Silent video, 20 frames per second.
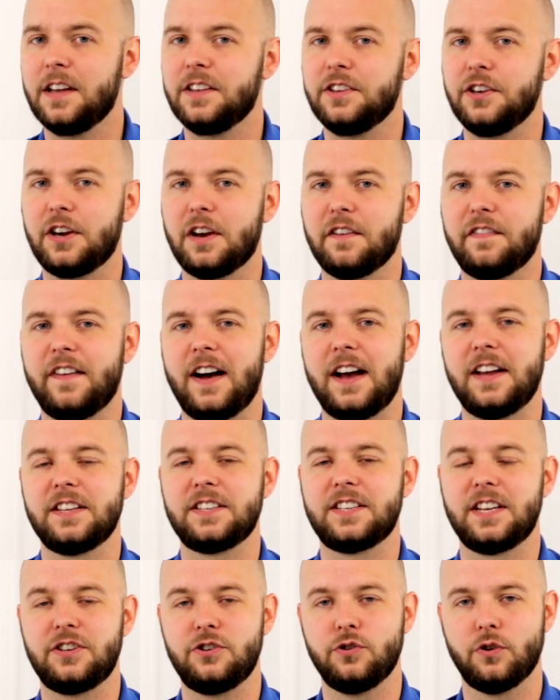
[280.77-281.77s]
you can find
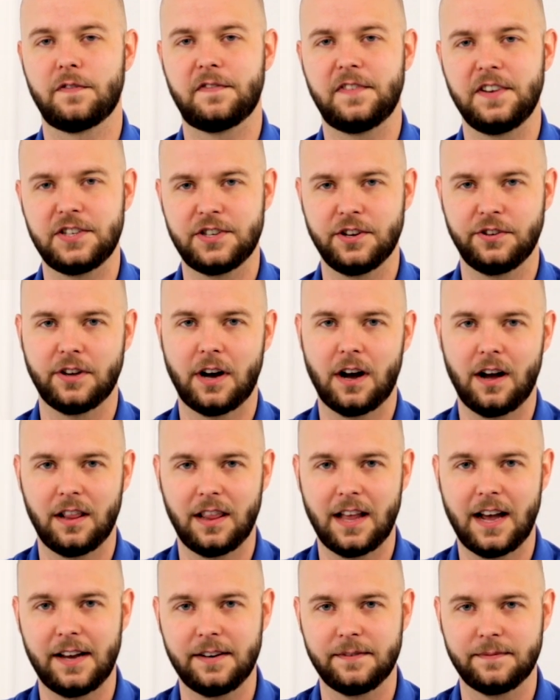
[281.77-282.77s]
us at
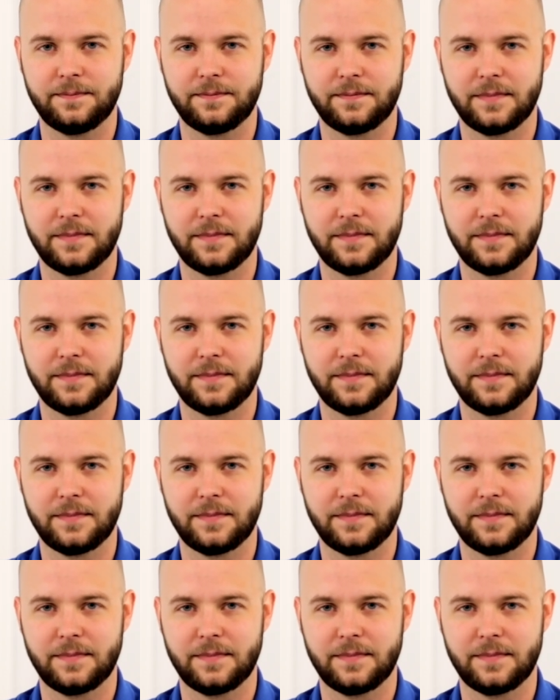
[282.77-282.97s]
yourphysio.online.